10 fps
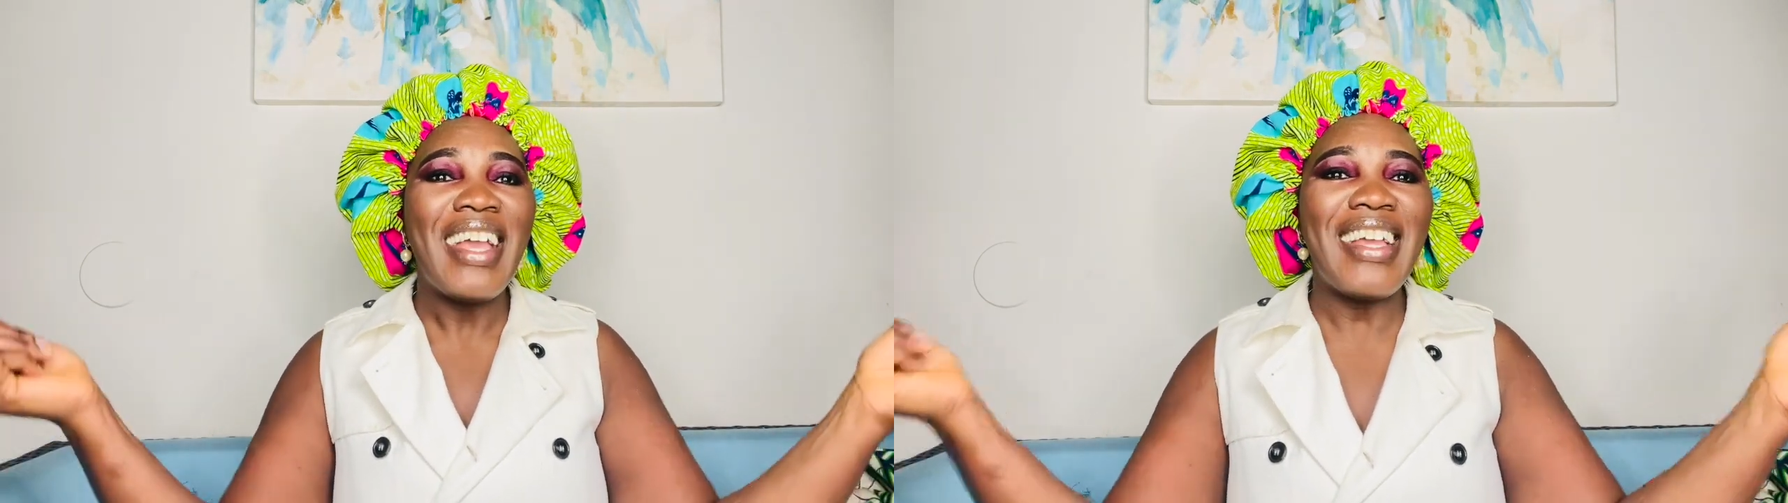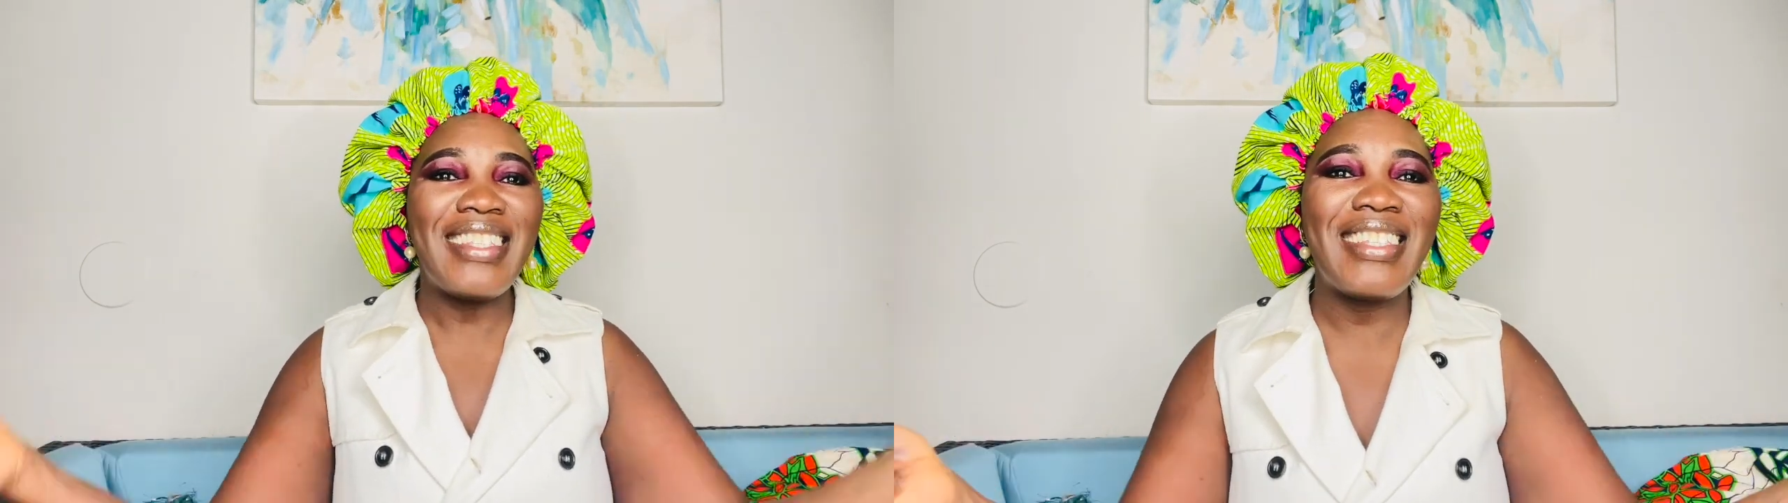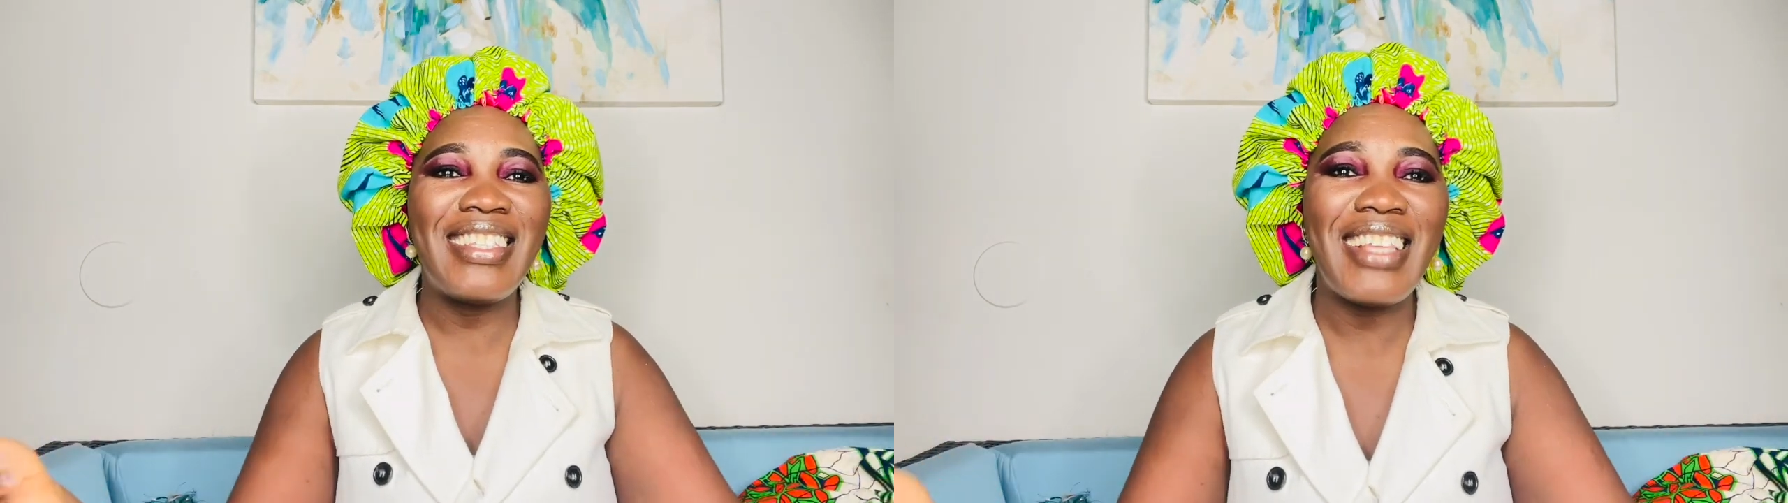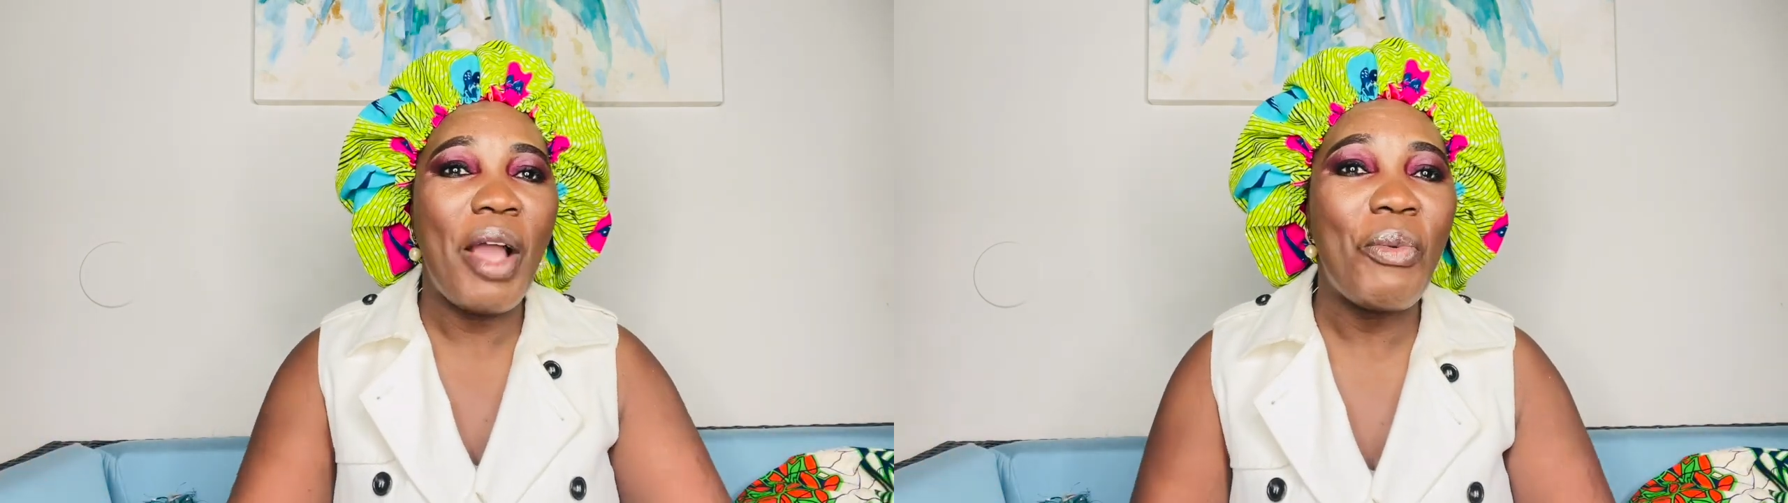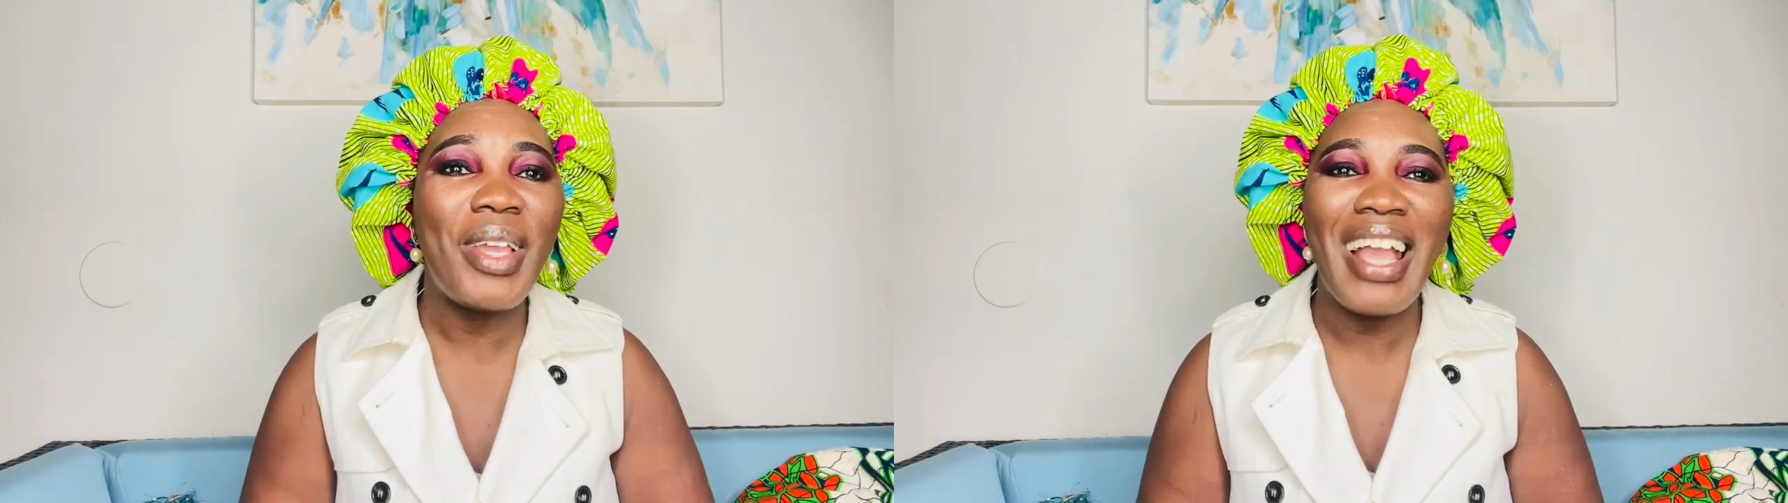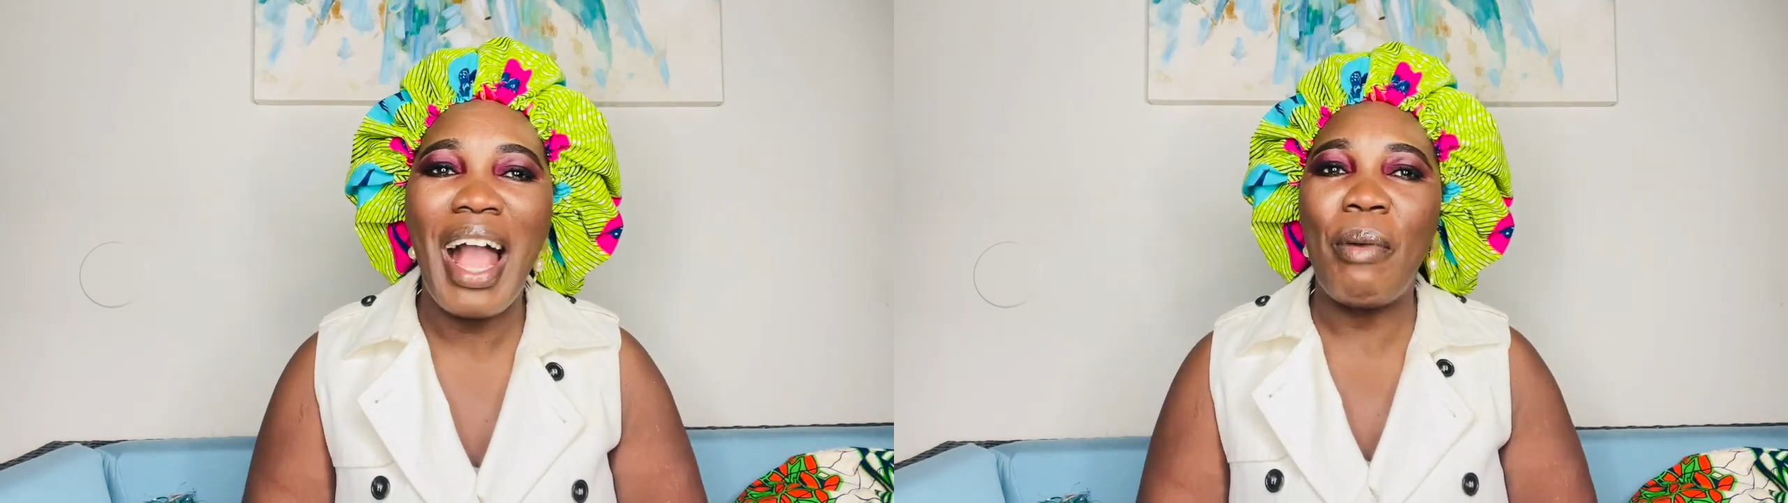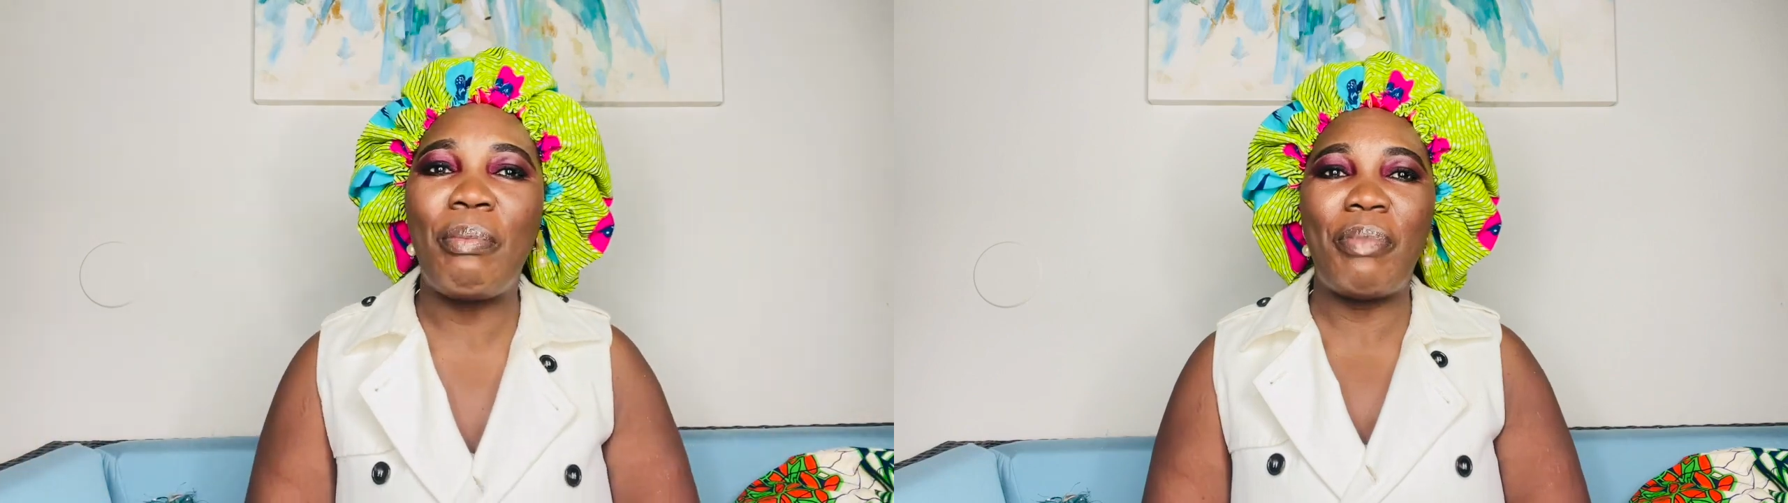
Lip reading: And today we are